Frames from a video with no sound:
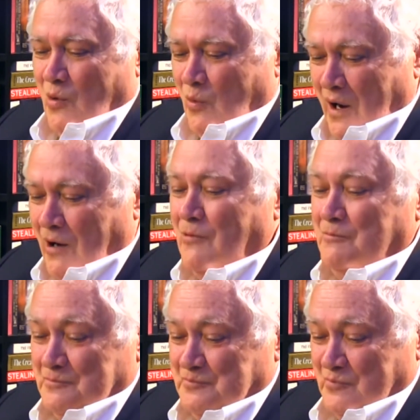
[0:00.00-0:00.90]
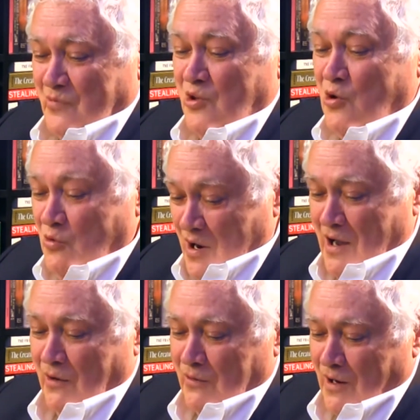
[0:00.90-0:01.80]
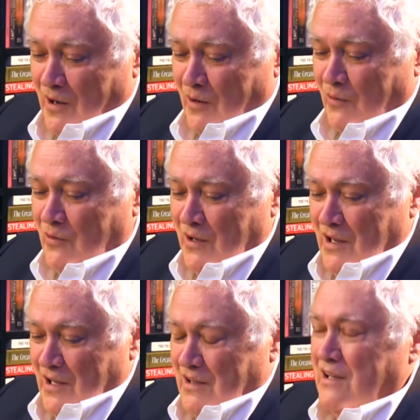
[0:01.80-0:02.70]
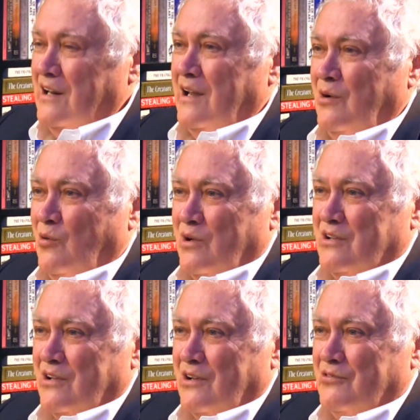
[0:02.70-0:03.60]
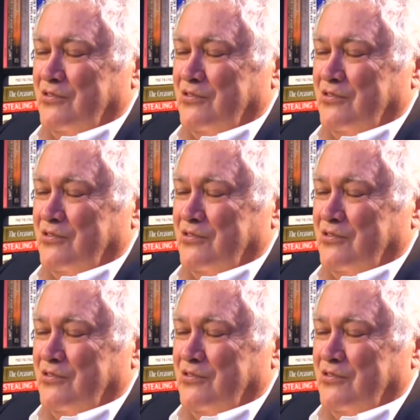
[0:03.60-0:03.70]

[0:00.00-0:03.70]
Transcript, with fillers: Well, you now know that he was a